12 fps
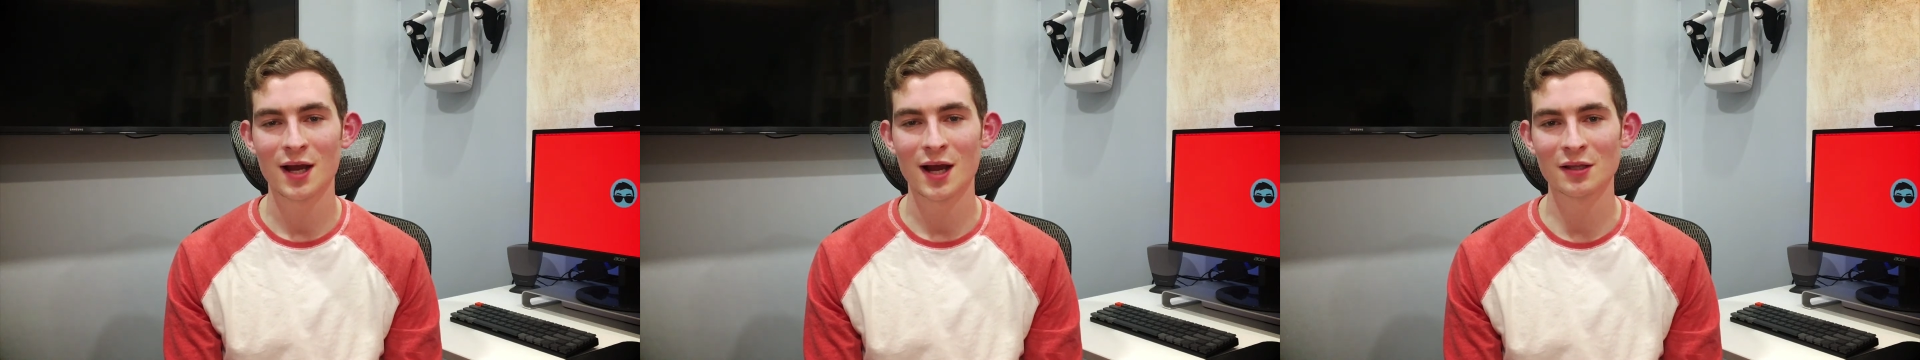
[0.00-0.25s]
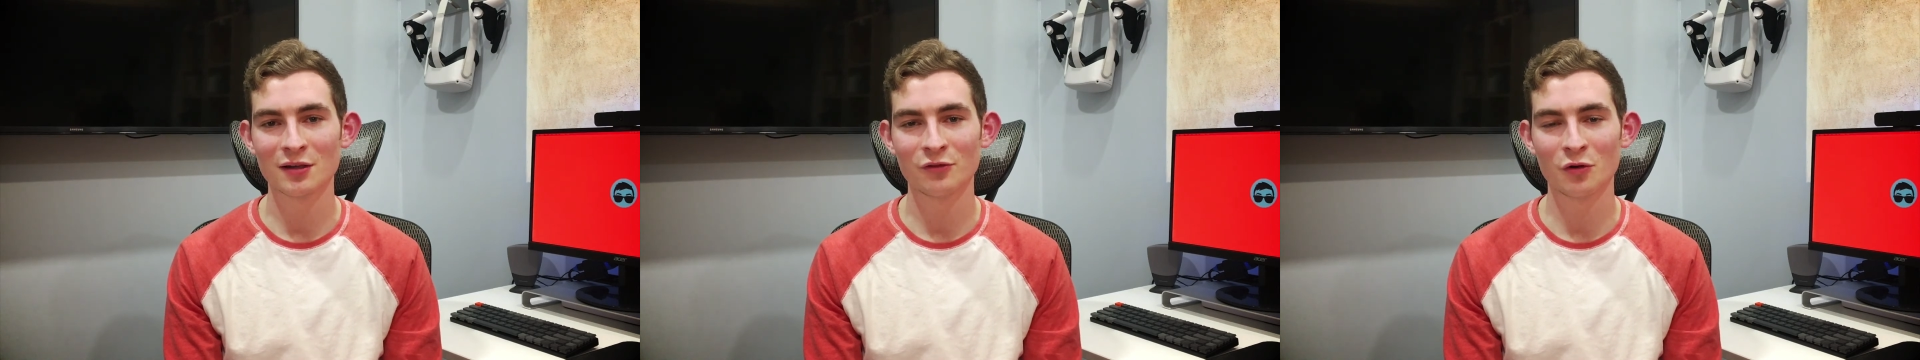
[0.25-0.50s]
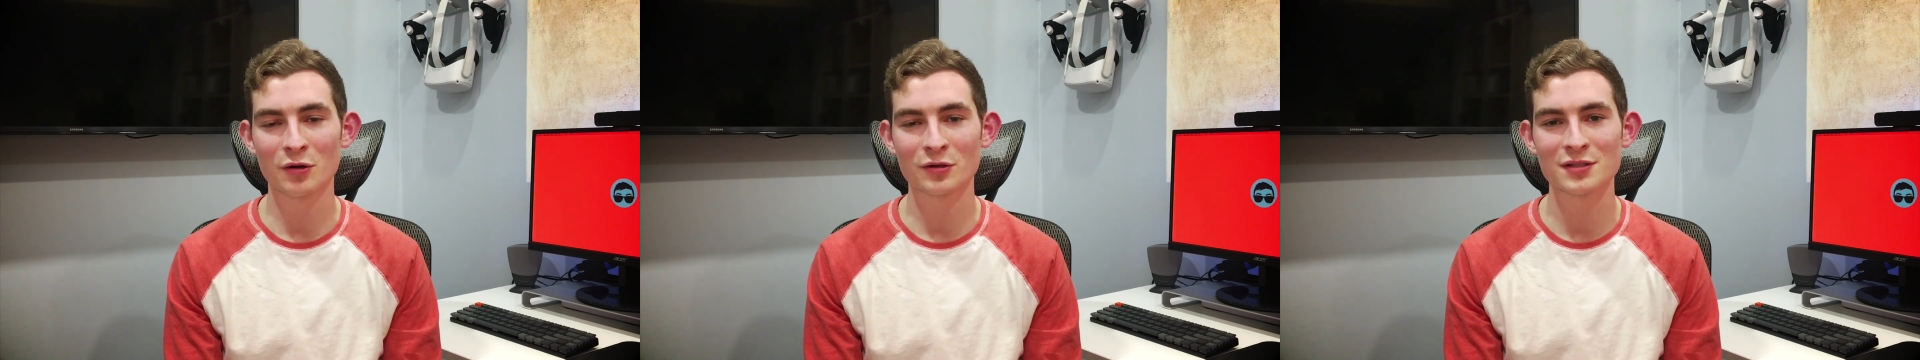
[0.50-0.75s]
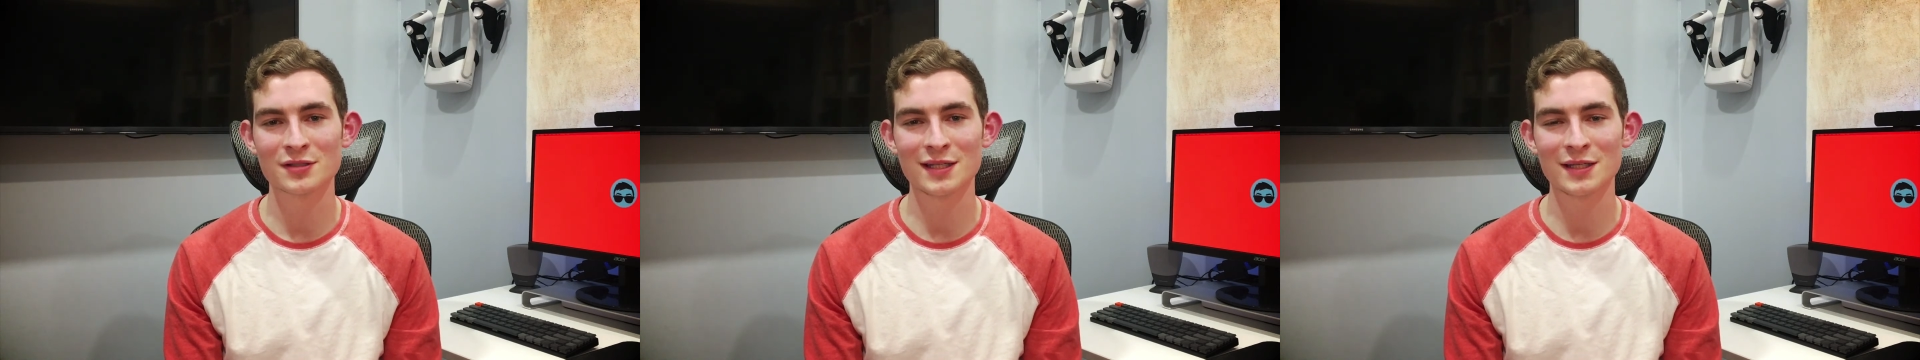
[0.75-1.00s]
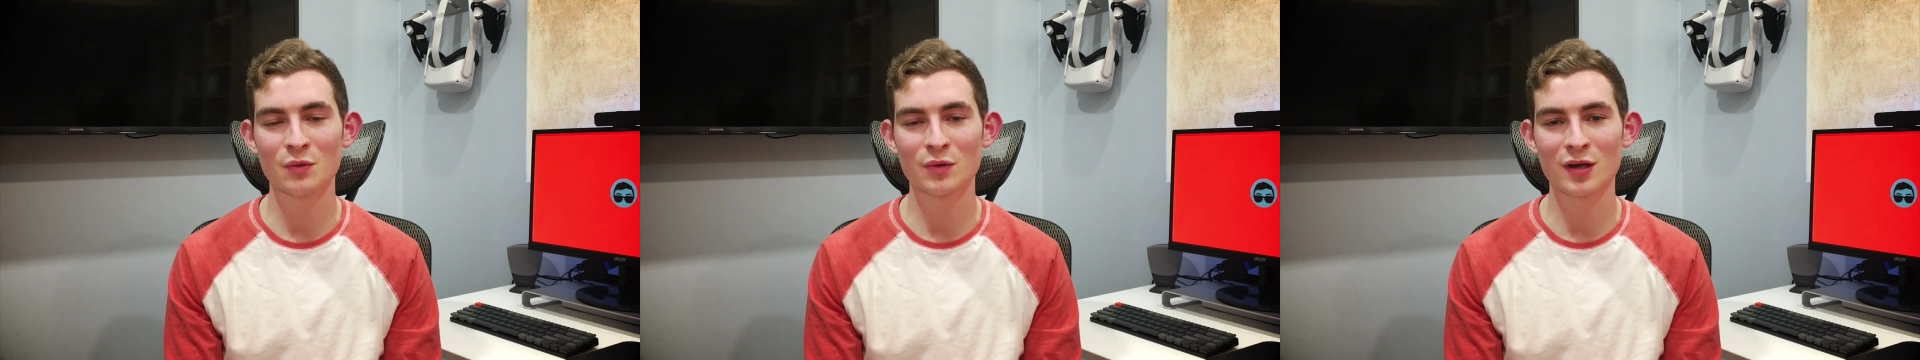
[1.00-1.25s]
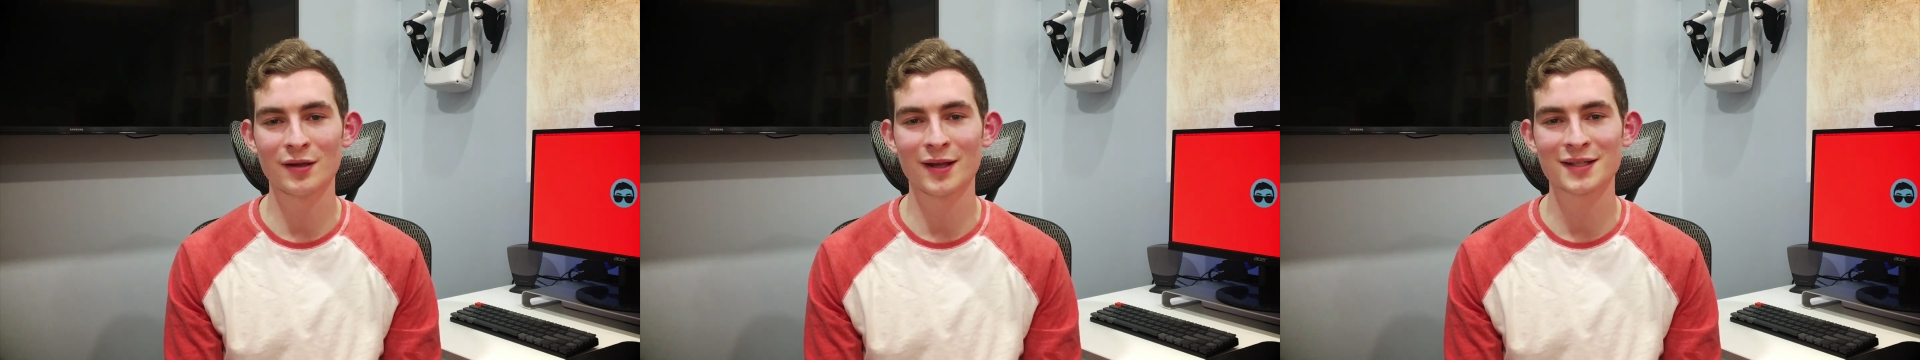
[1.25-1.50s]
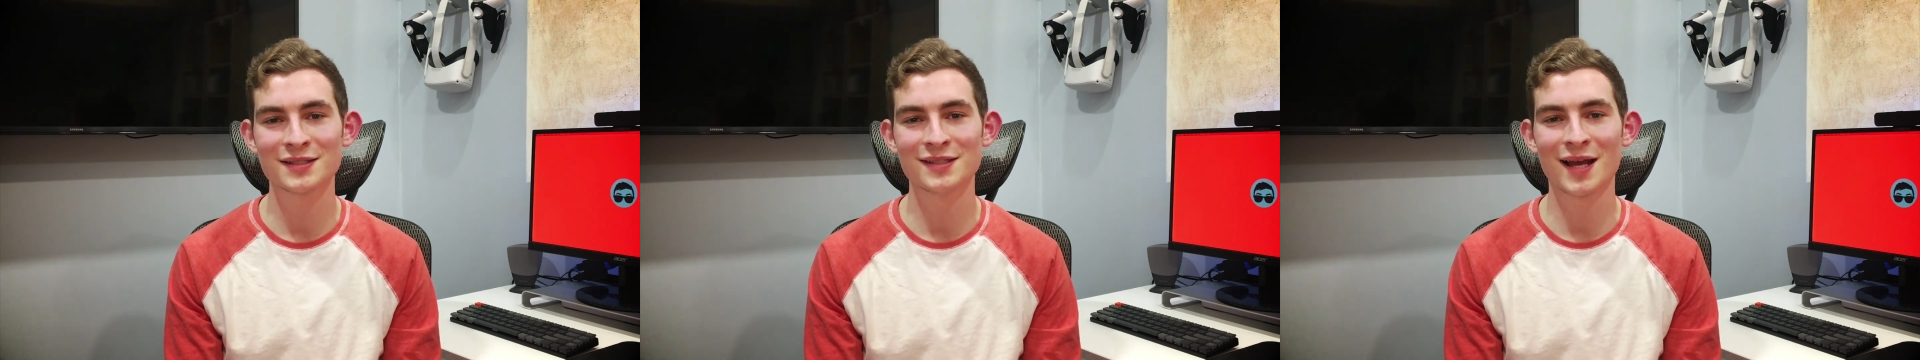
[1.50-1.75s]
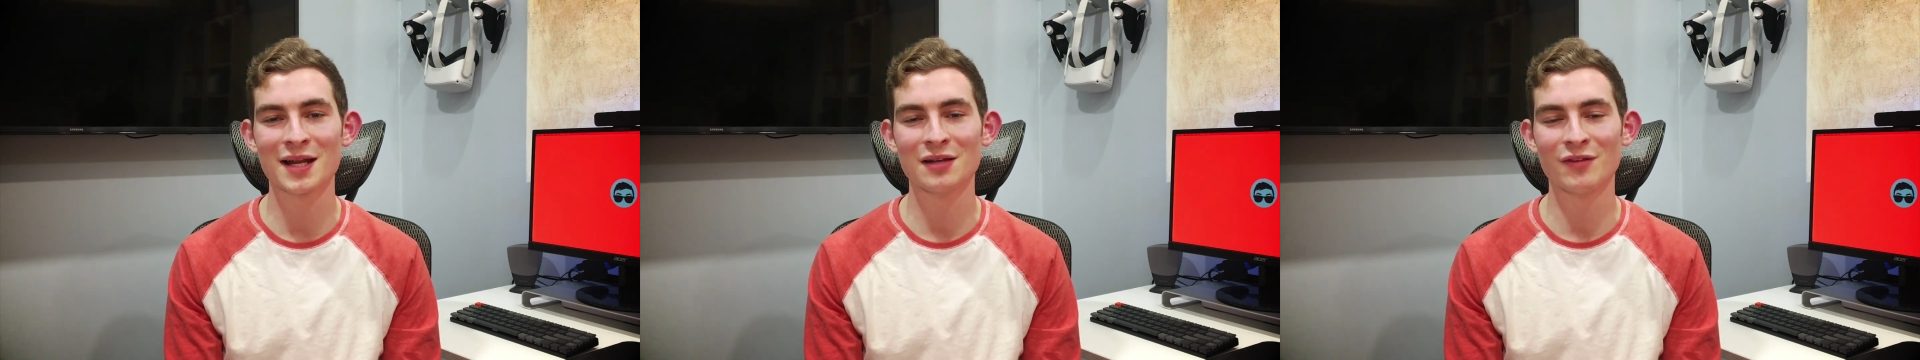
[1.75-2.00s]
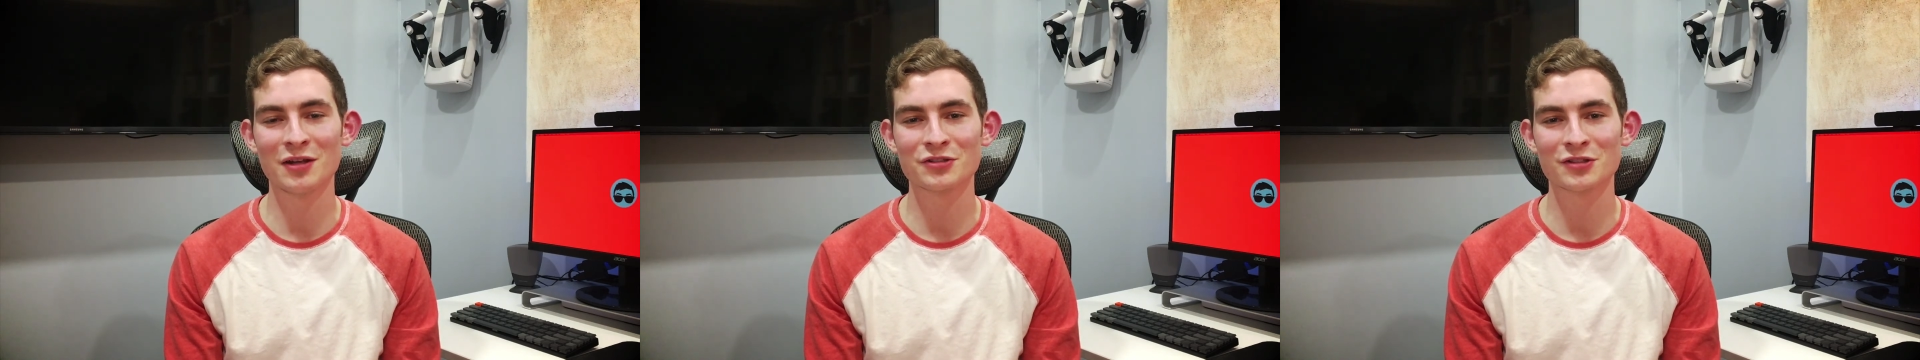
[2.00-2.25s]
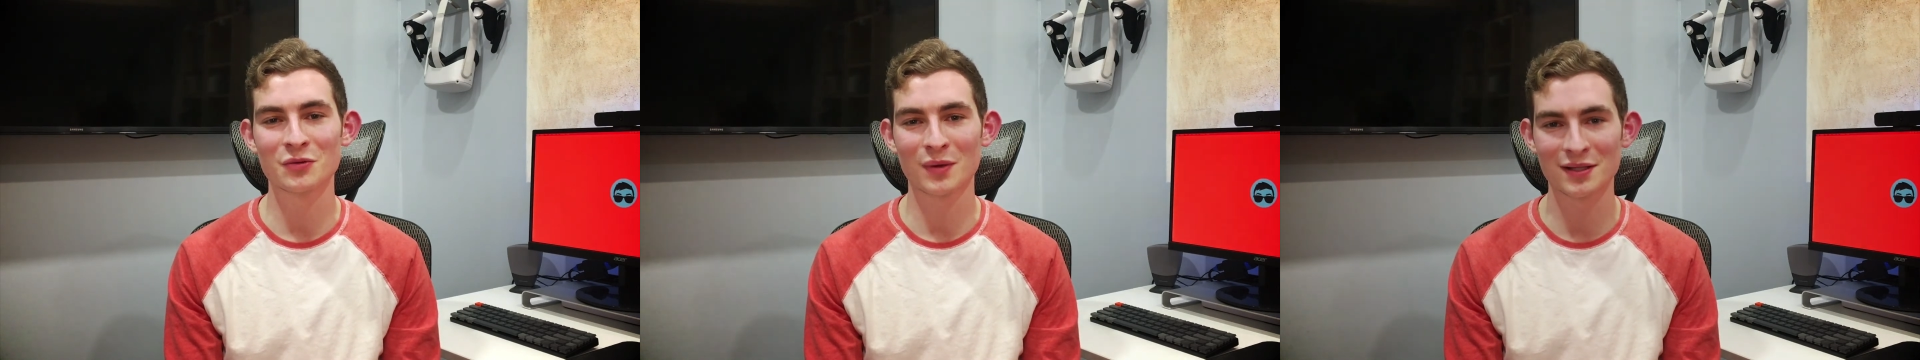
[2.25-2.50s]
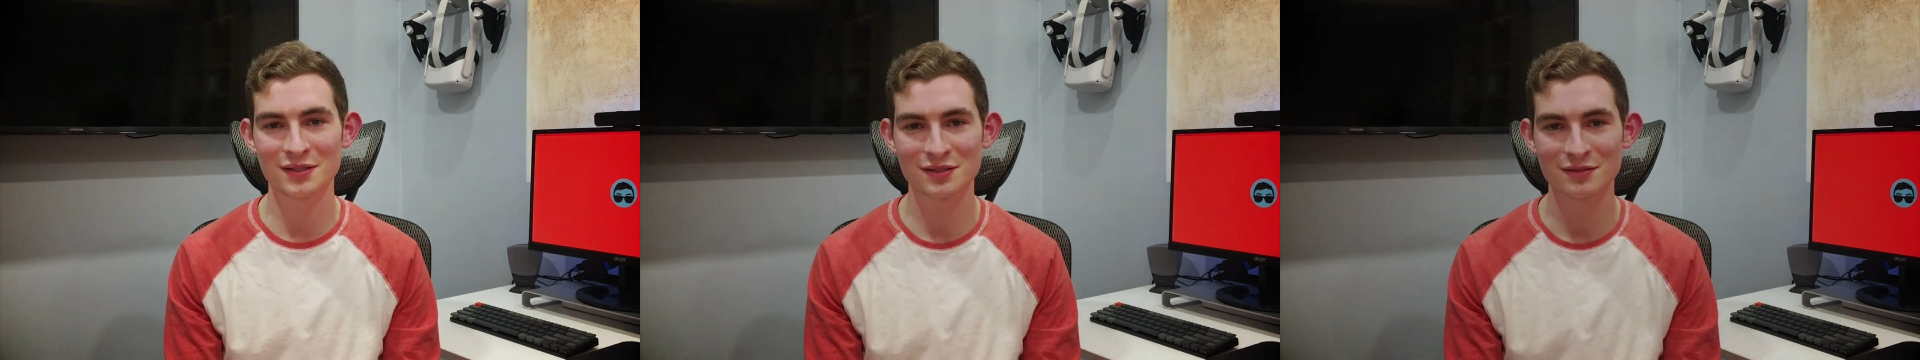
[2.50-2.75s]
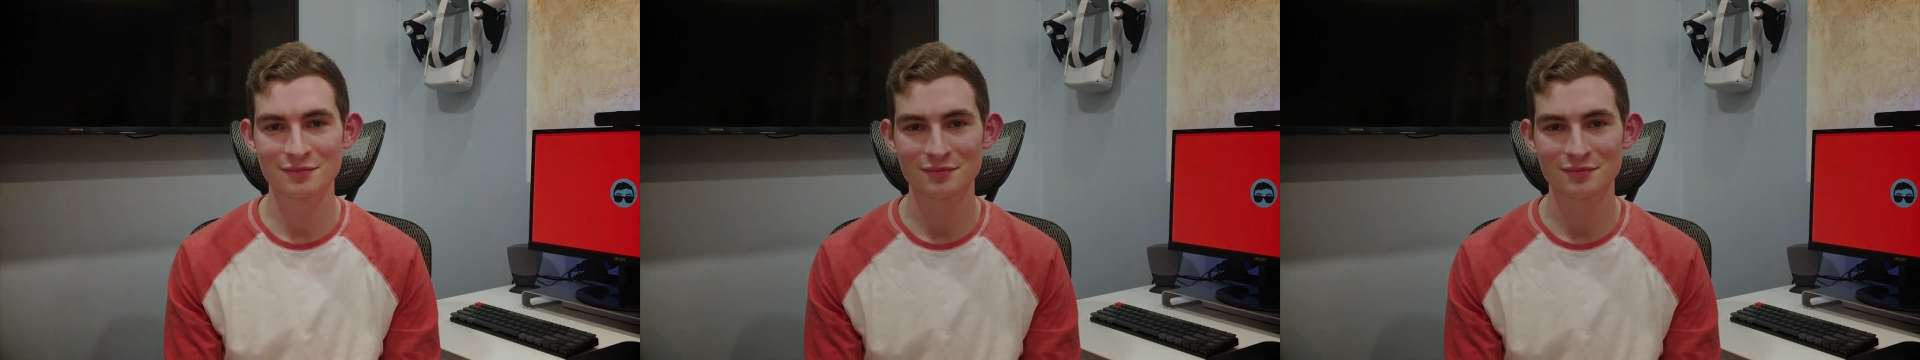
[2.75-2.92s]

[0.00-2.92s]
I look forward to seeing what our next design adventure awaits.